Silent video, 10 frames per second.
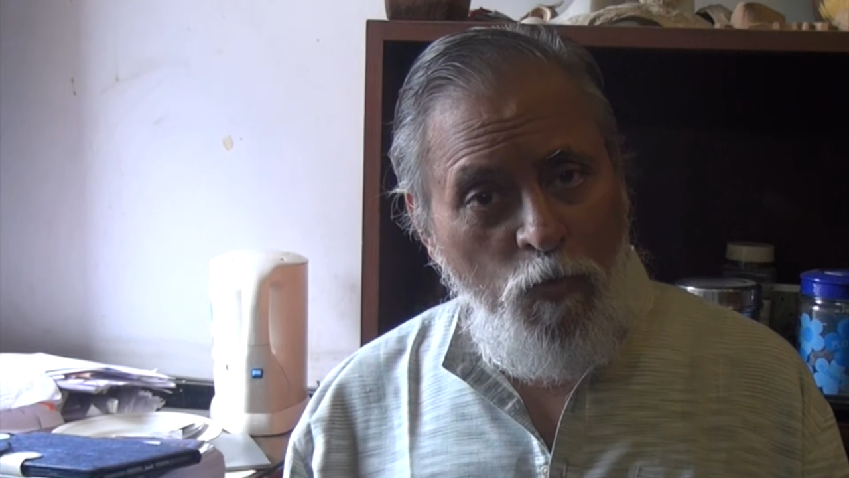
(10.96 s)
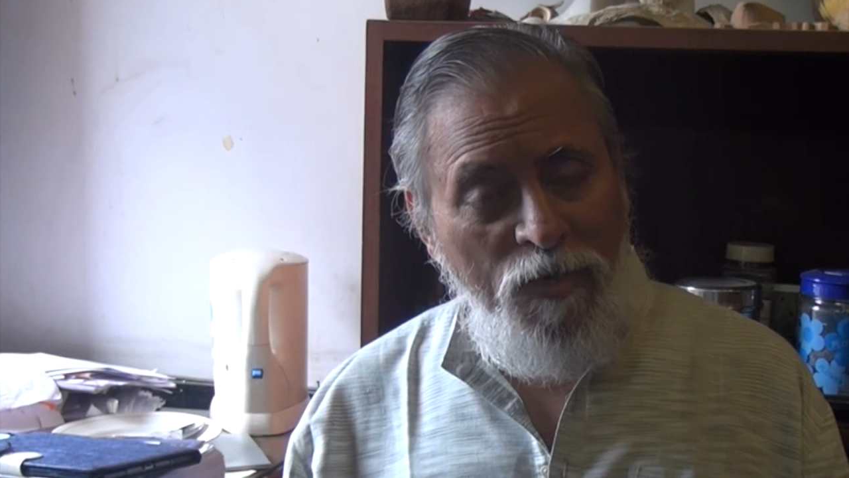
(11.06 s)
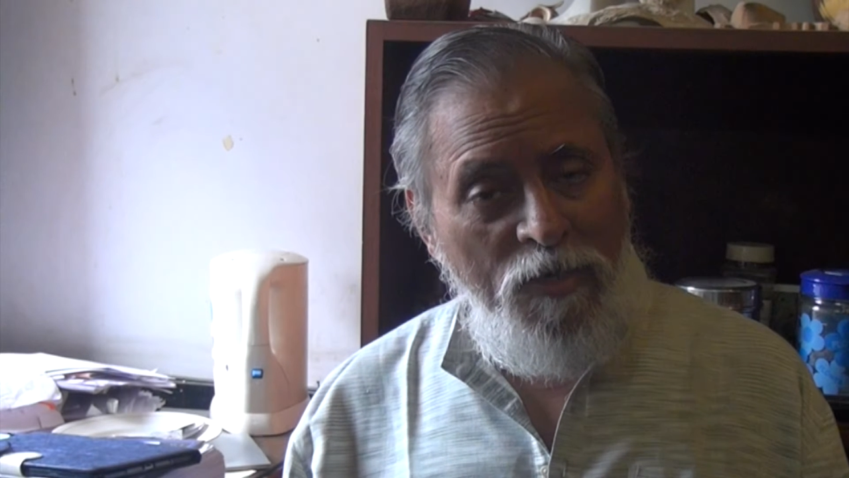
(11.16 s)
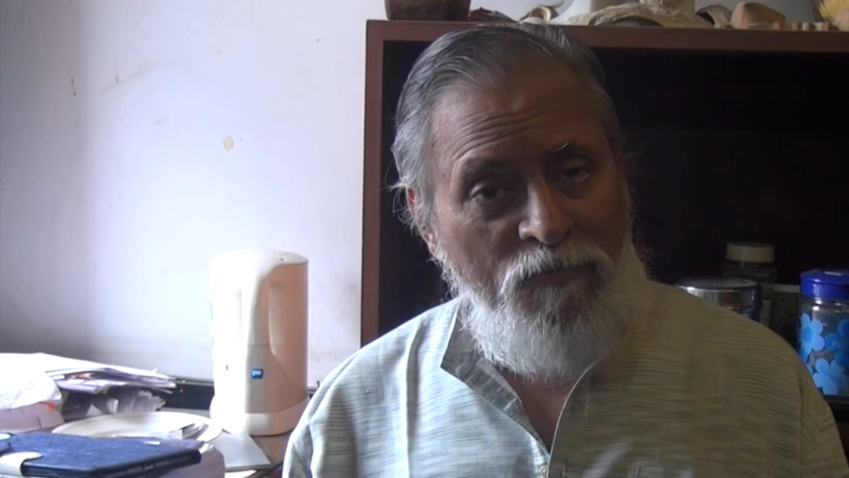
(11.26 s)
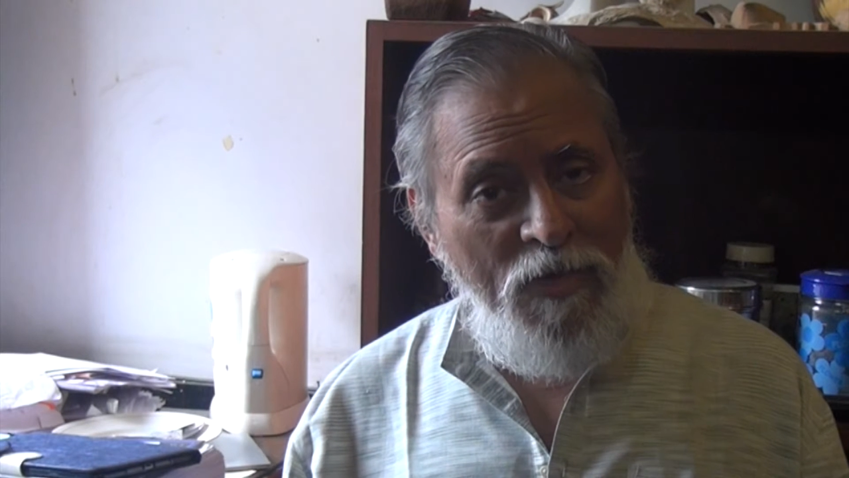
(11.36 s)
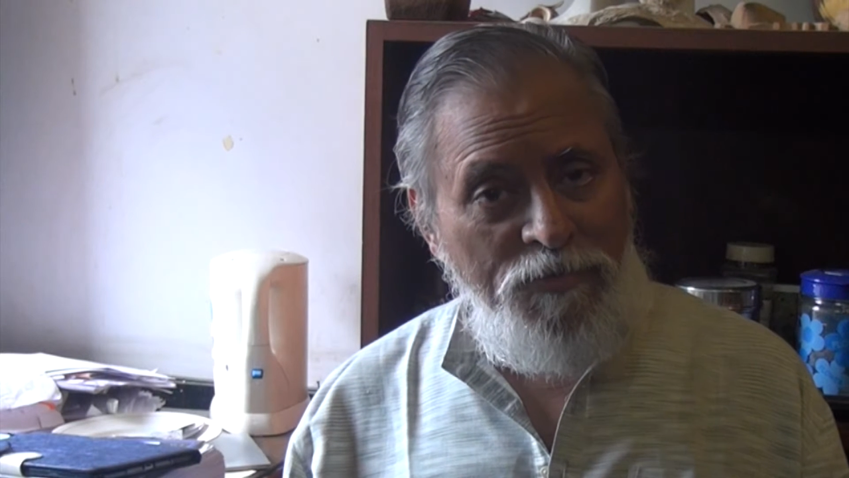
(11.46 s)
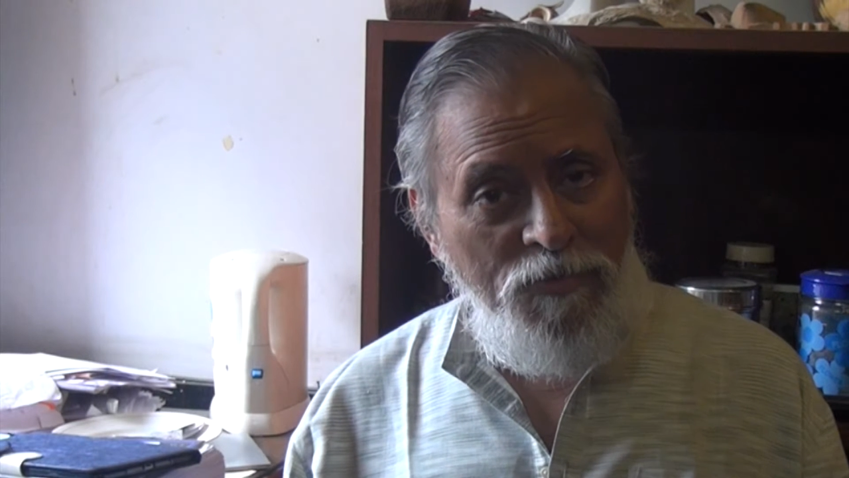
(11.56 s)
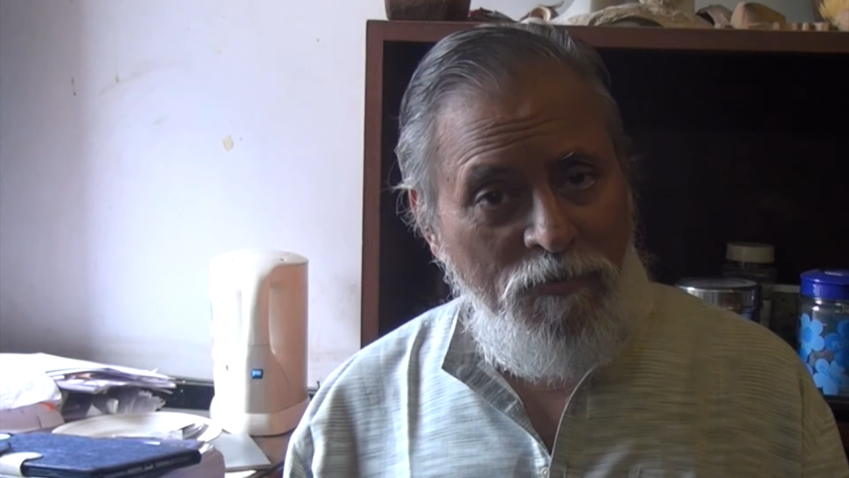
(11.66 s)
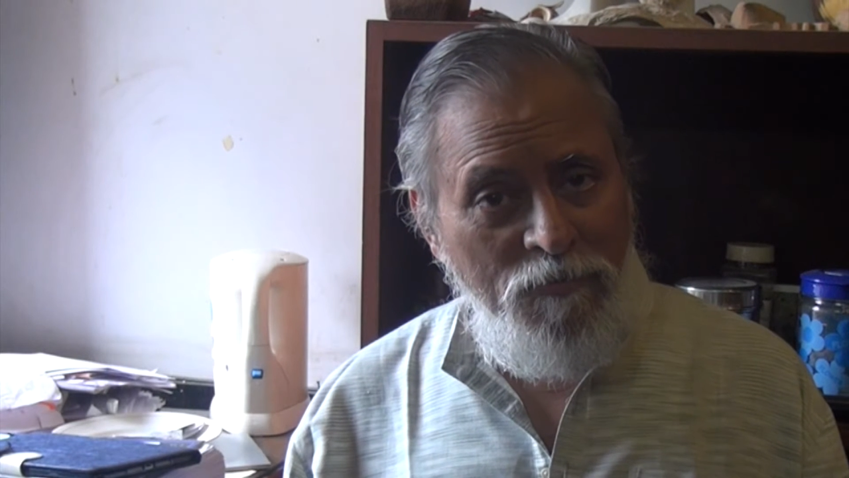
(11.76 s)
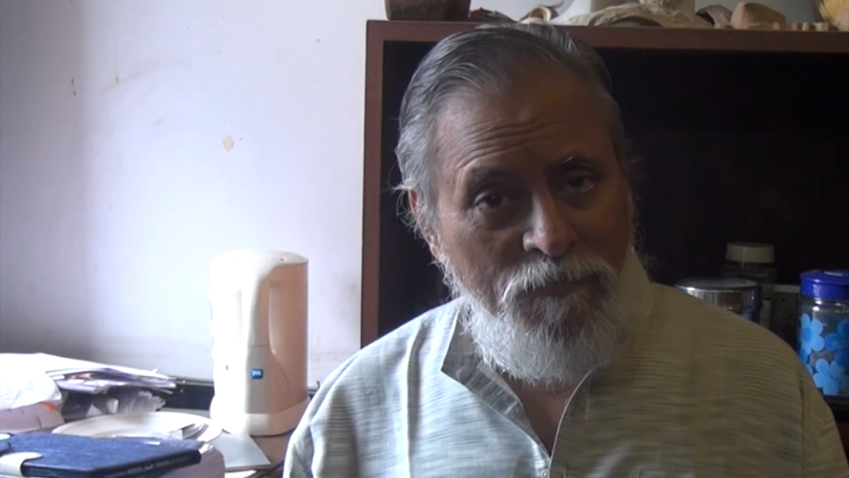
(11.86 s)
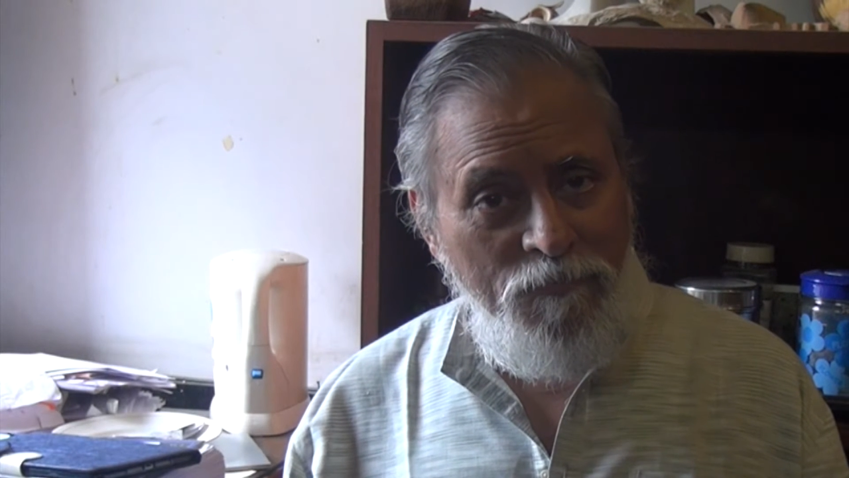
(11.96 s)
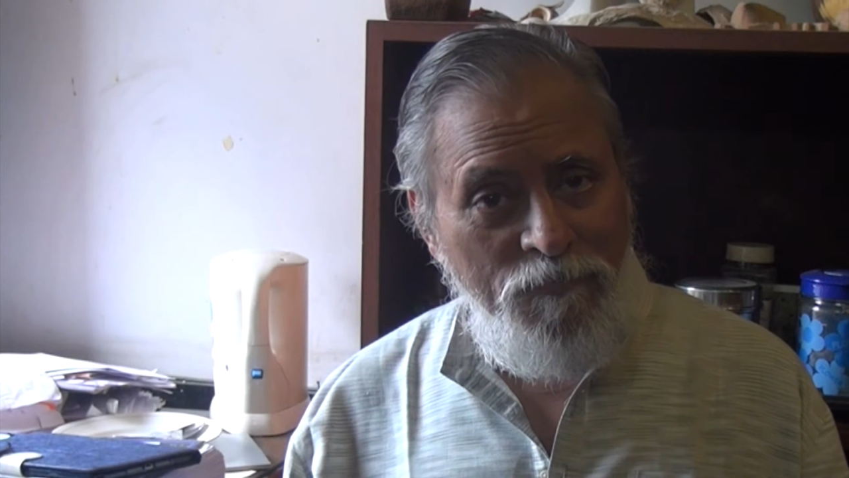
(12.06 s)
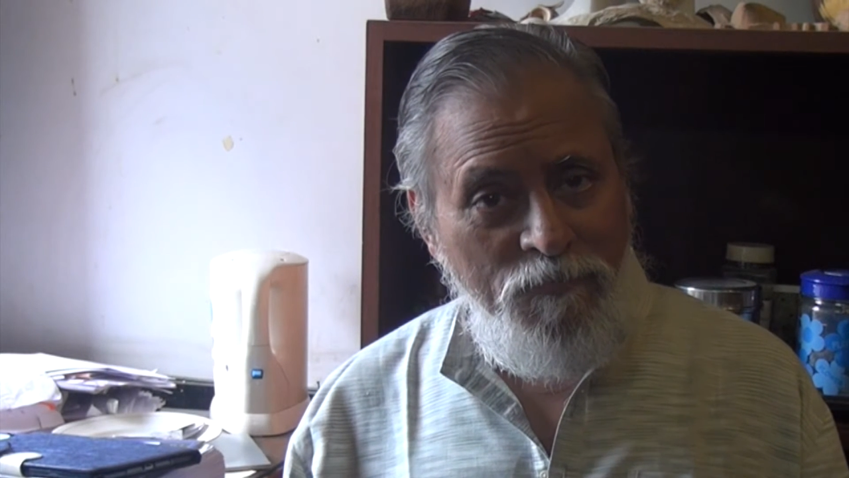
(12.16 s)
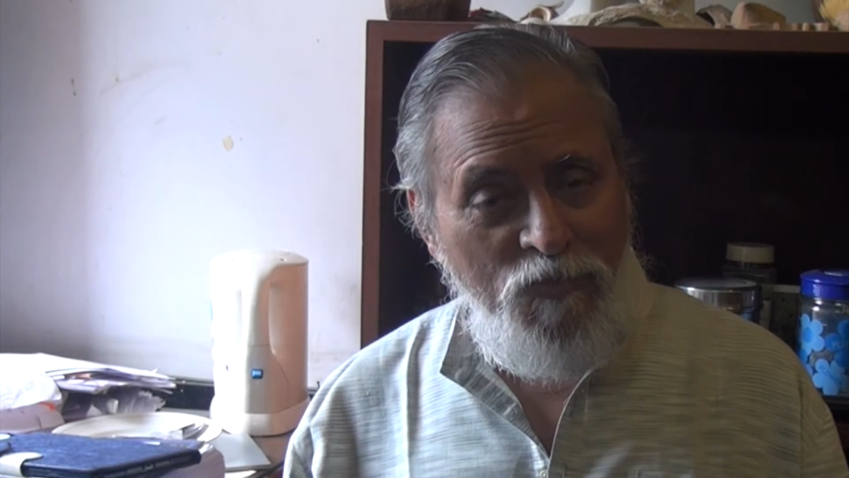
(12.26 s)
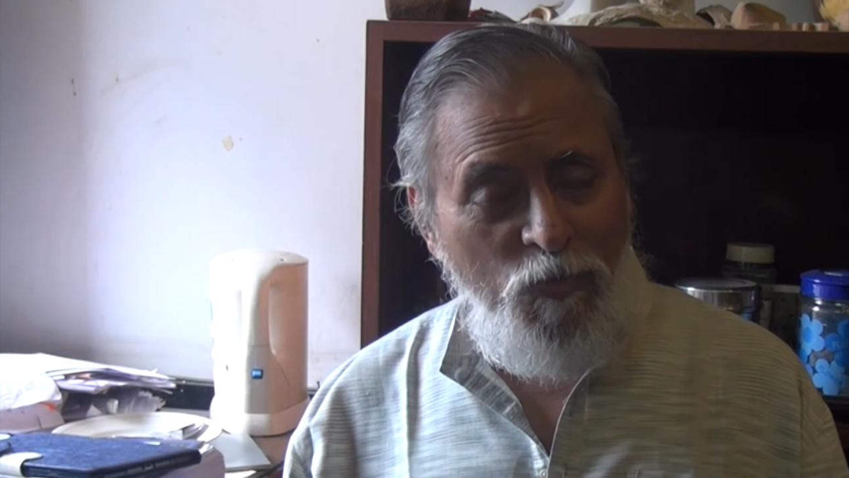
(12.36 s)
we invite you
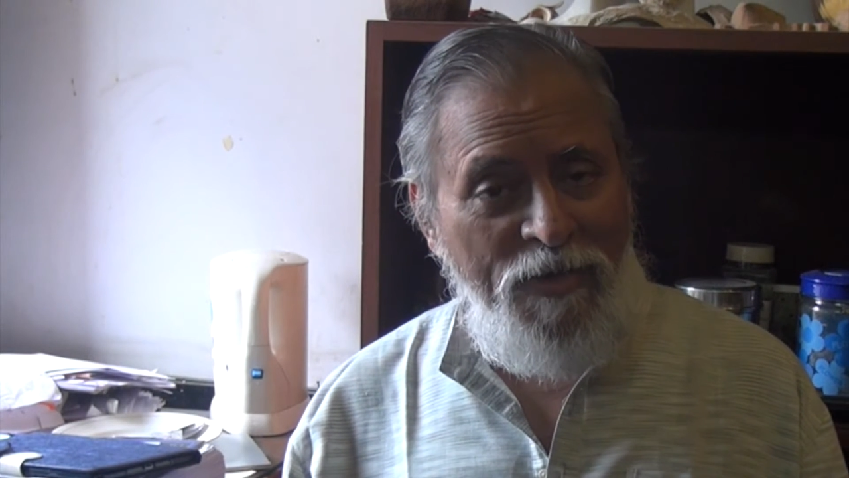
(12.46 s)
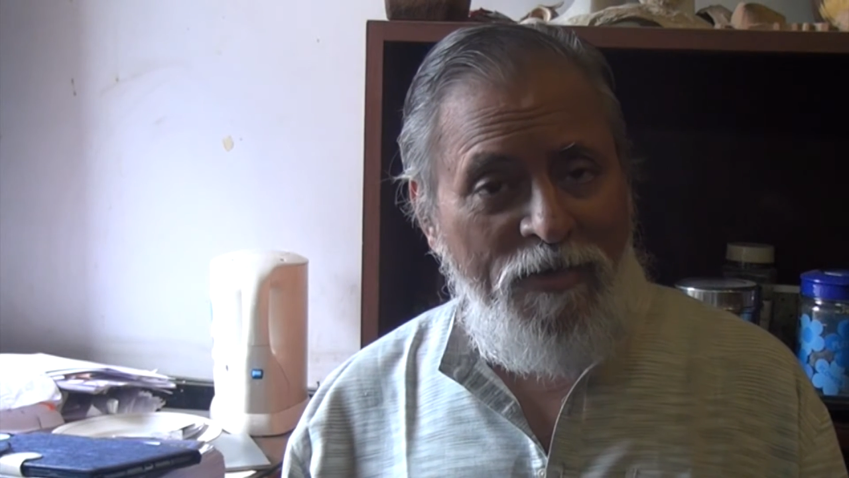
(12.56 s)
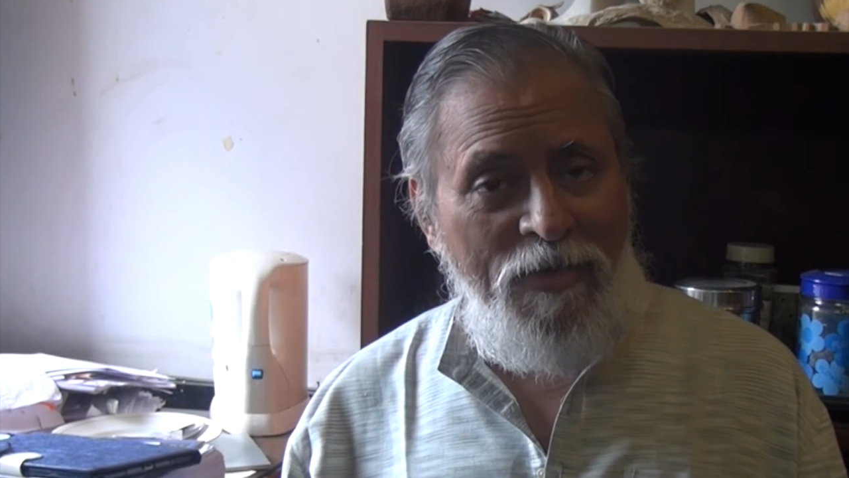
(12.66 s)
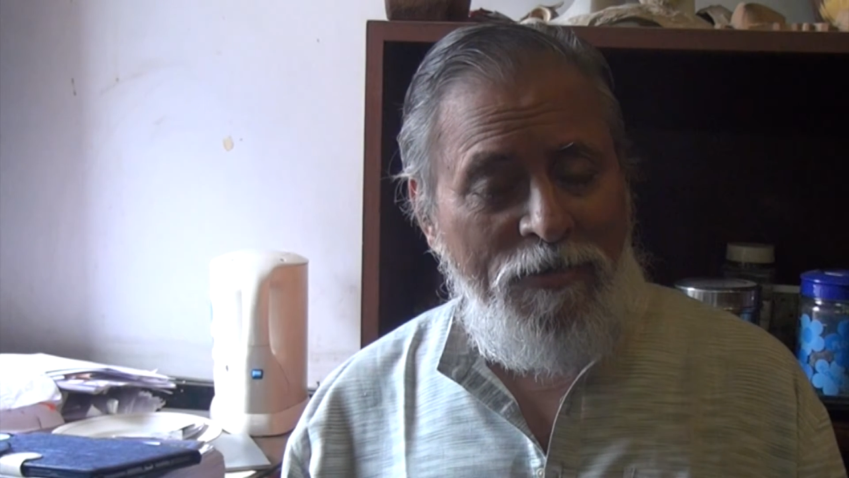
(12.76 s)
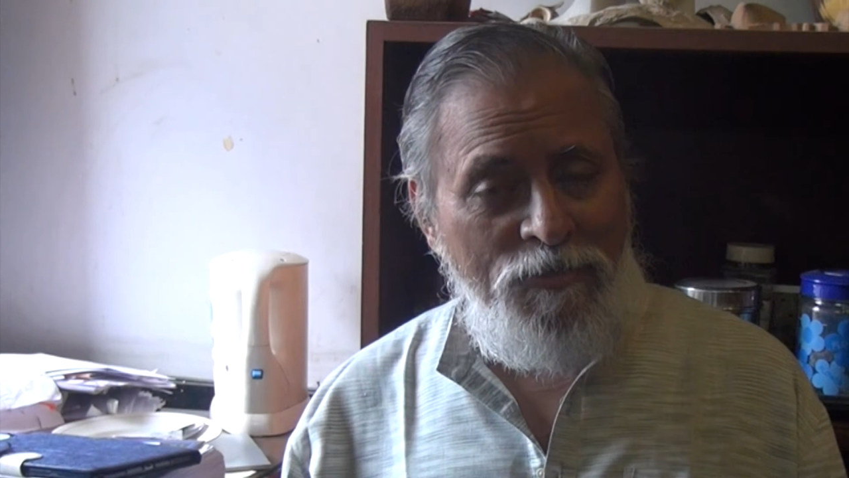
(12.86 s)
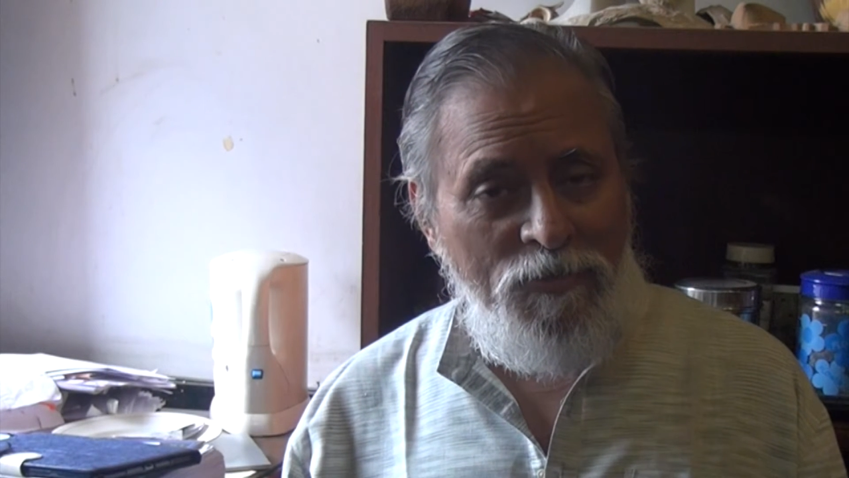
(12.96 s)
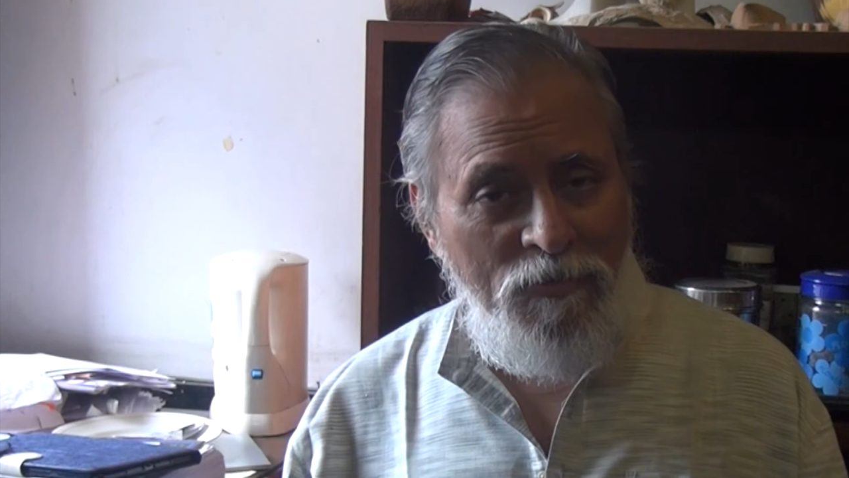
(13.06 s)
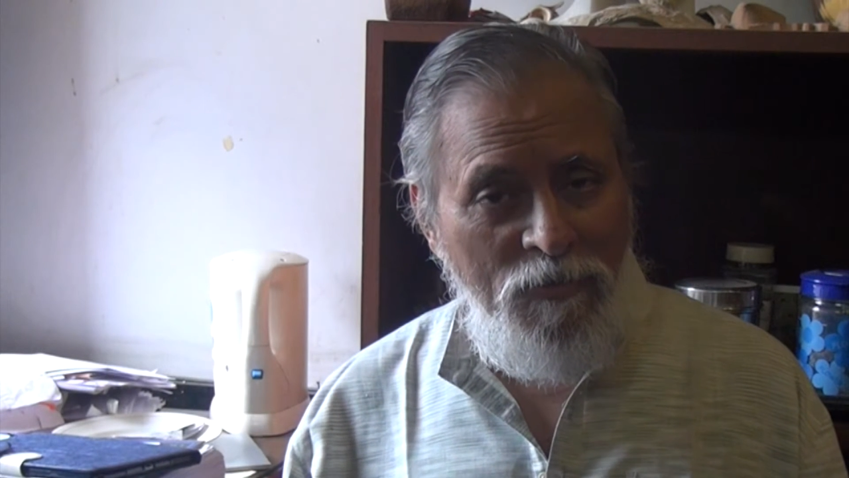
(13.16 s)
to engage